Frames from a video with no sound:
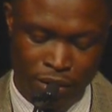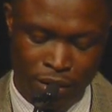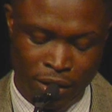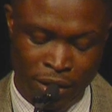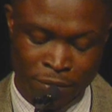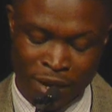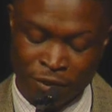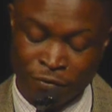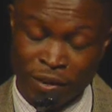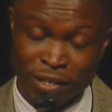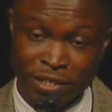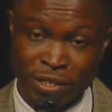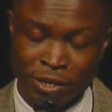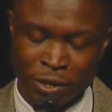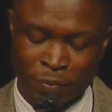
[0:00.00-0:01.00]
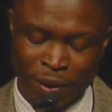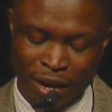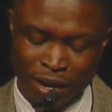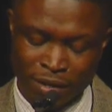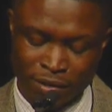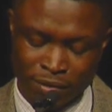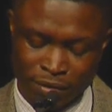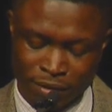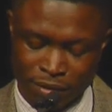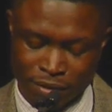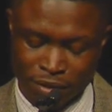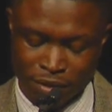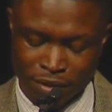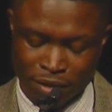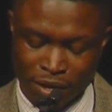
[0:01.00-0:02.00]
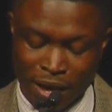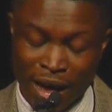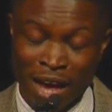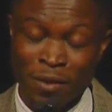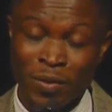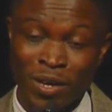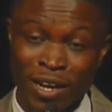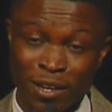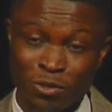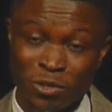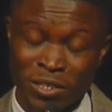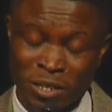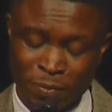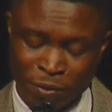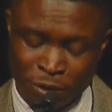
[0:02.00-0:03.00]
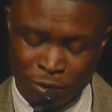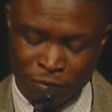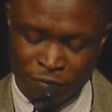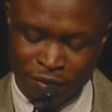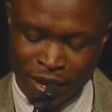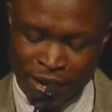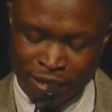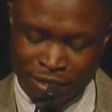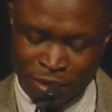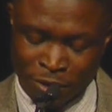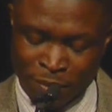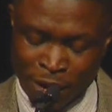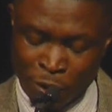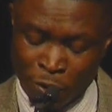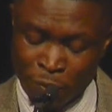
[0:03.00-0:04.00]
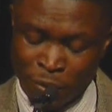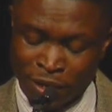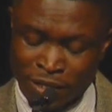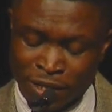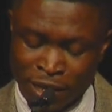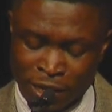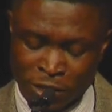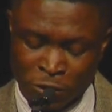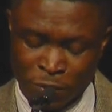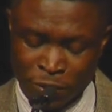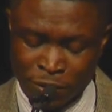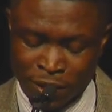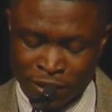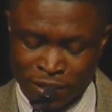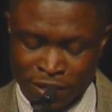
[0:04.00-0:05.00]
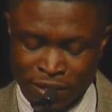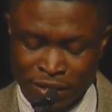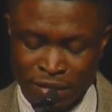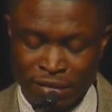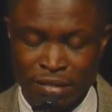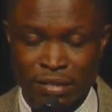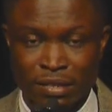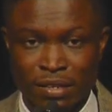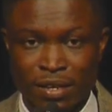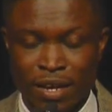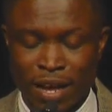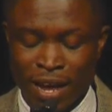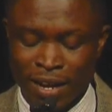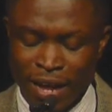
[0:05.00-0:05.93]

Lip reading: In my first year at Penn, I began to deeply reflect on my own personal experiences and